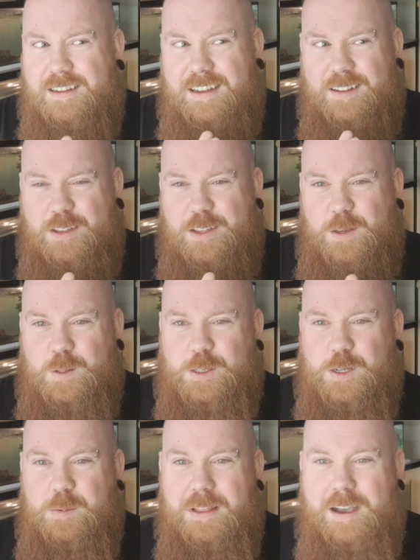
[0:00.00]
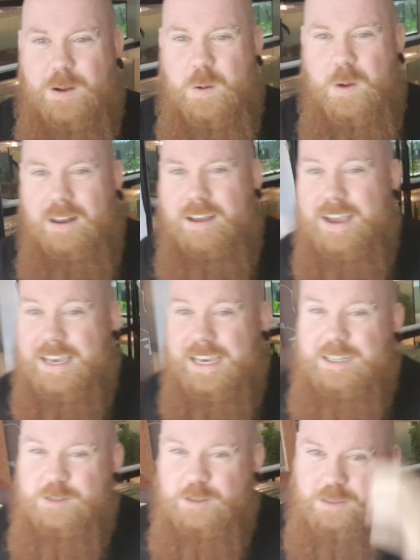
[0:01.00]
Another YouTuber that I quite like.
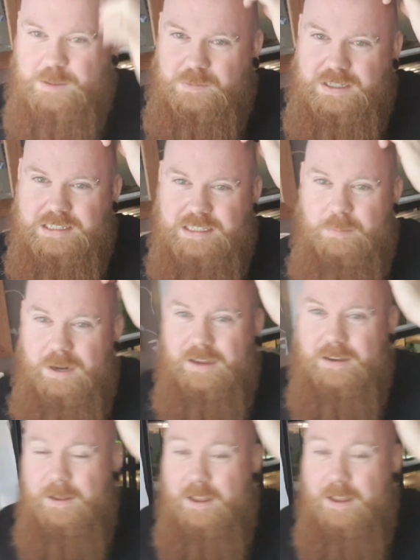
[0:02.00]
He's done something similar.